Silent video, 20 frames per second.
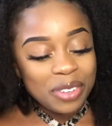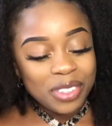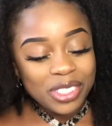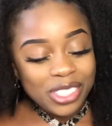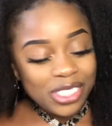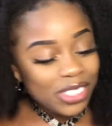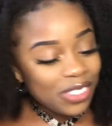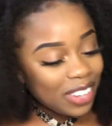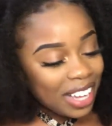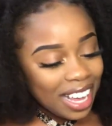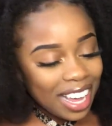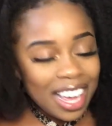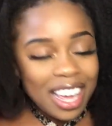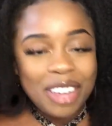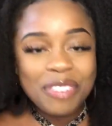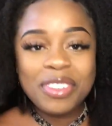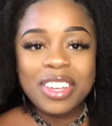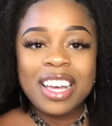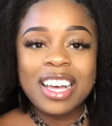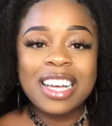which is
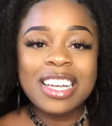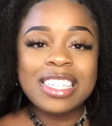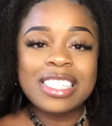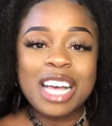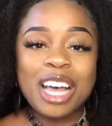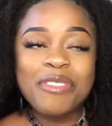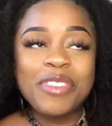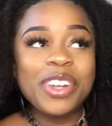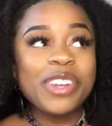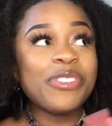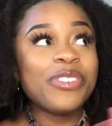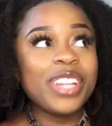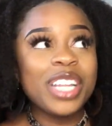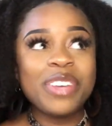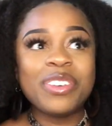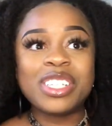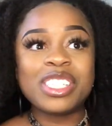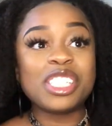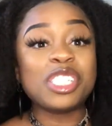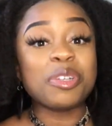okay, because I mean, it really
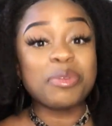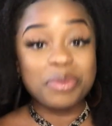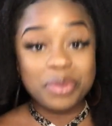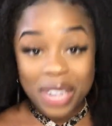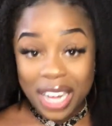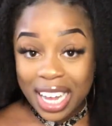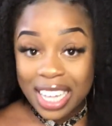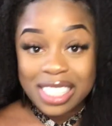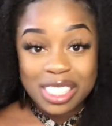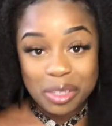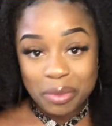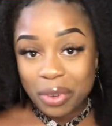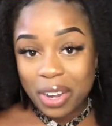was a surprise.